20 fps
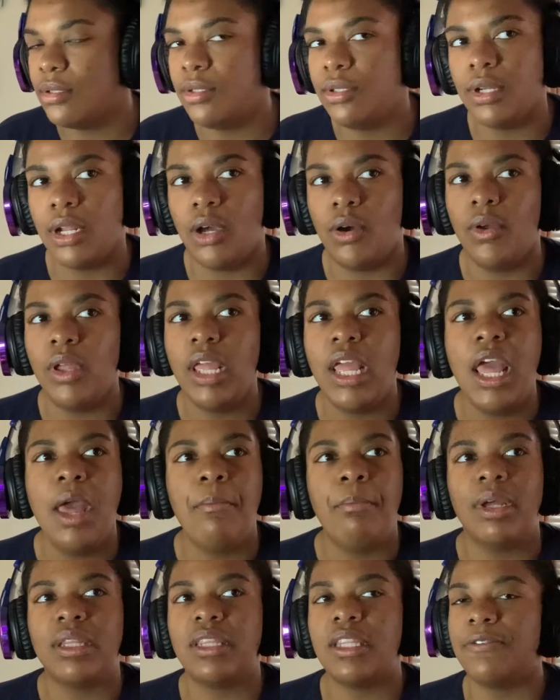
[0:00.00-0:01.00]
you know.
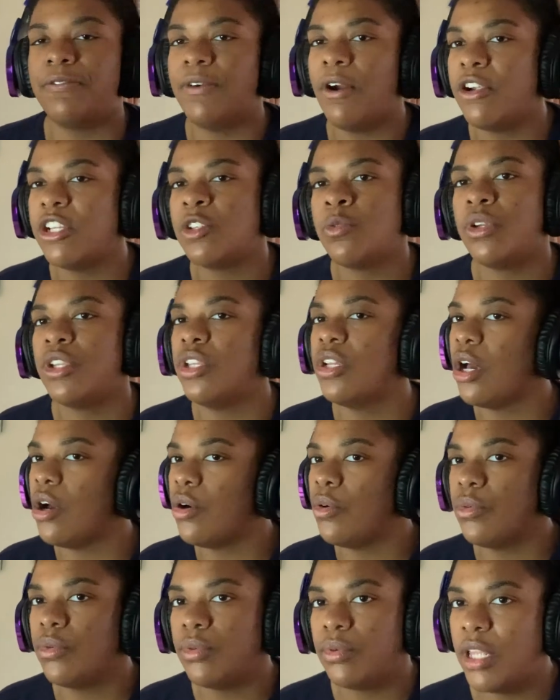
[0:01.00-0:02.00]
But the first one, you
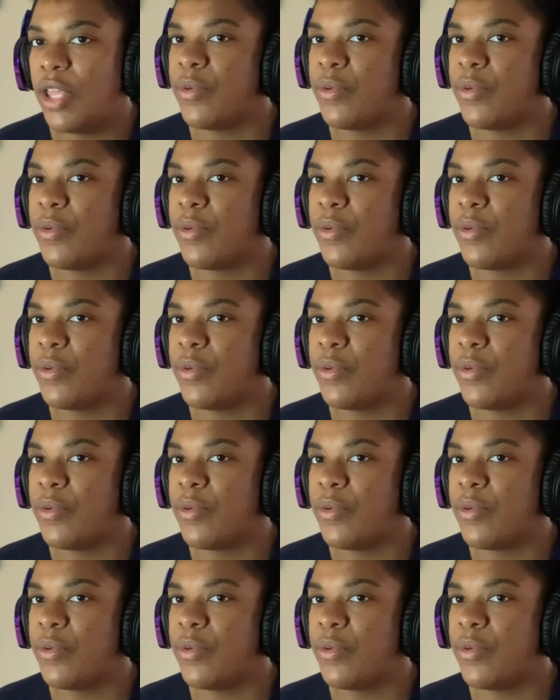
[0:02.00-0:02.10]
know,